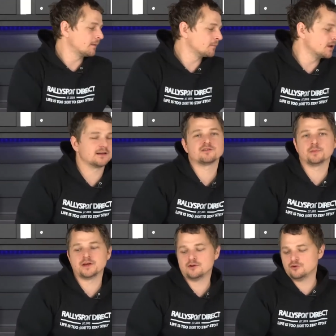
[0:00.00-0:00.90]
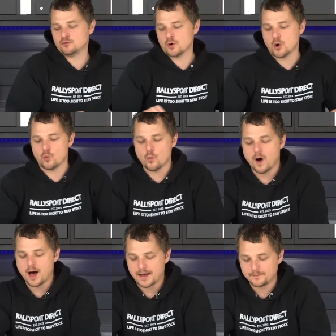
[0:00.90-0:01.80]
I'm gonna explain to you
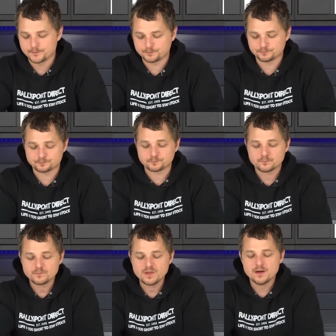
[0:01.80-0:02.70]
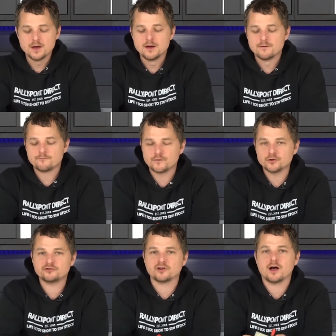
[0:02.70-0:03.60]
why.
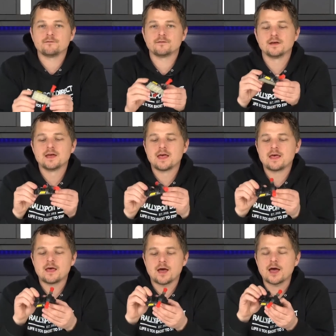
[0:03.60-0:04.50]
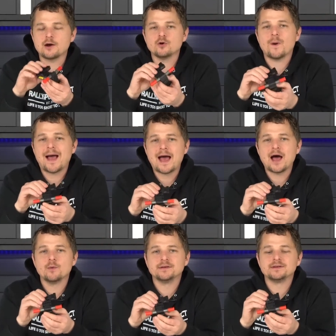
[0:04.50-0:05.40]
First off, I don't know
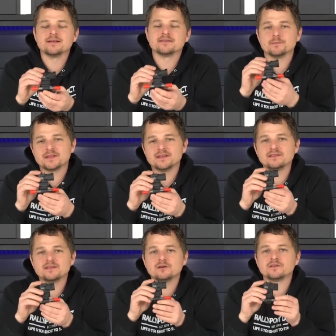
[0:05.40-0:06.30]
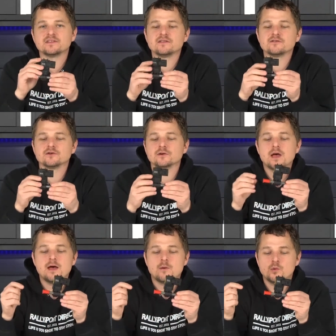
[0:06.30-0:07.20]
how it does it, but this little sensor
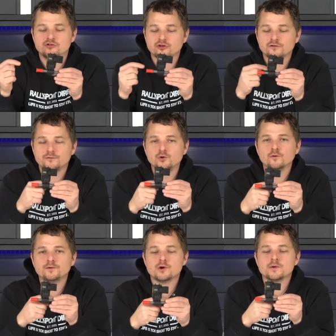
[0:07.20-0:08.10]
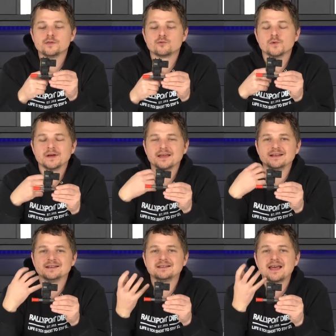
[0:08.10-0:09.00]
with just fuel flowing through it
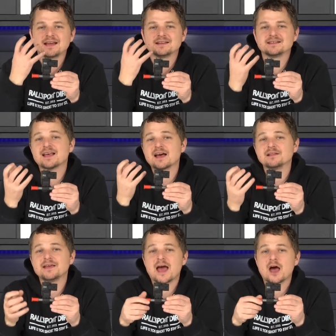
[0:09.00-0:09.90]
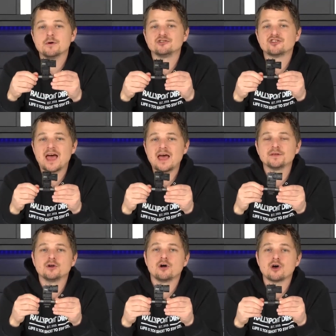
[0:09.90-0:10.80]
can detect exactly how much
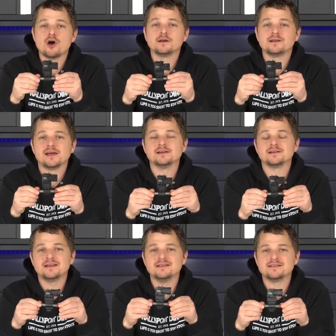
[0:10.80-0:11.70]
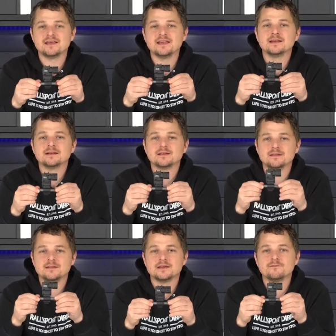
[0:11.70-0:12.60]
ethanol content is in
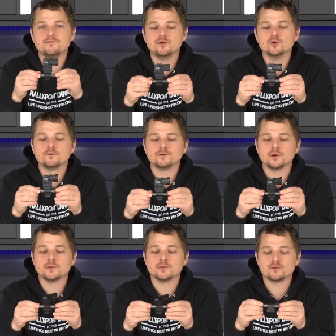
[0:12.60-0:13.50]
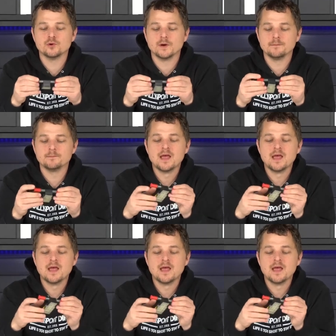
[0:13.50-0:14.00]
the fuel flowing through it.